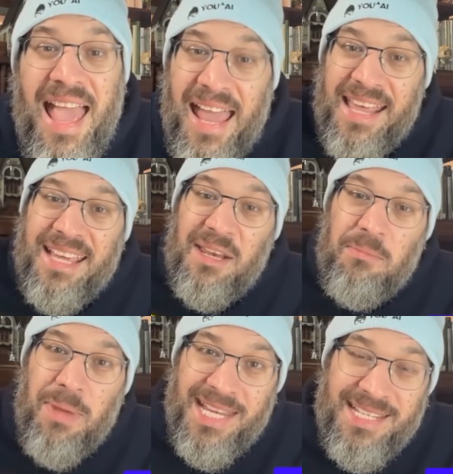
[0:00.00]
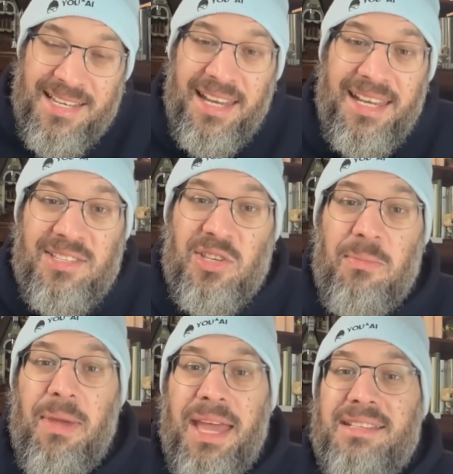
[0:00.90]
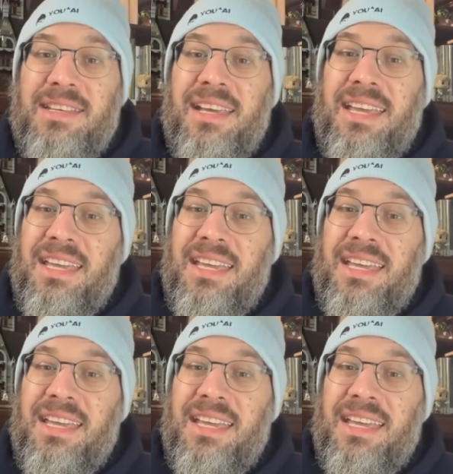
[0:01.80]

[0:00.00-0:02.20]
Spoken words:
And it can maintain semantic